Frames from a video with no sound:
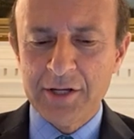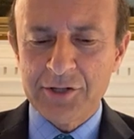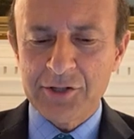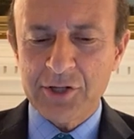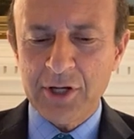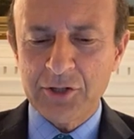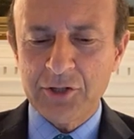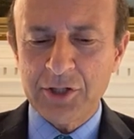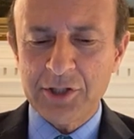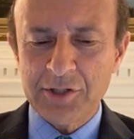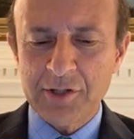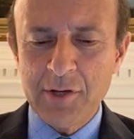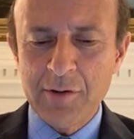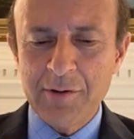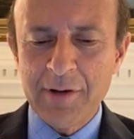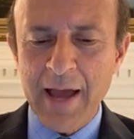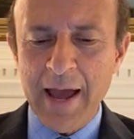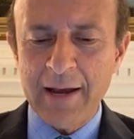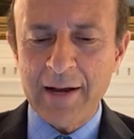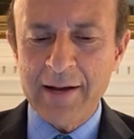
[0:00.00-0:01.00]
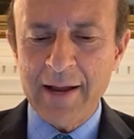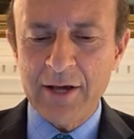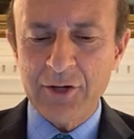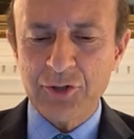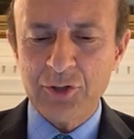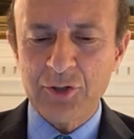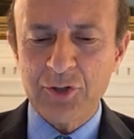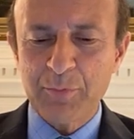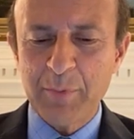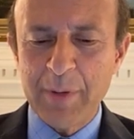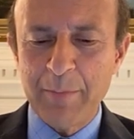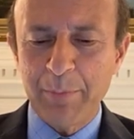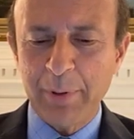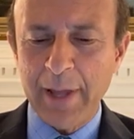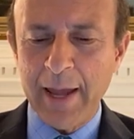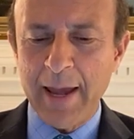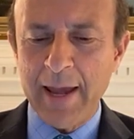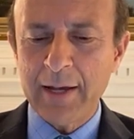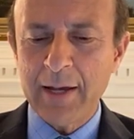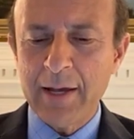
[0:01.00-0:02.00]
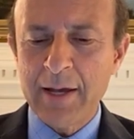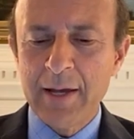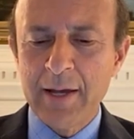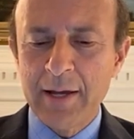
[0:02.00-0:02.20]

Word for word: such as the United Nations be playing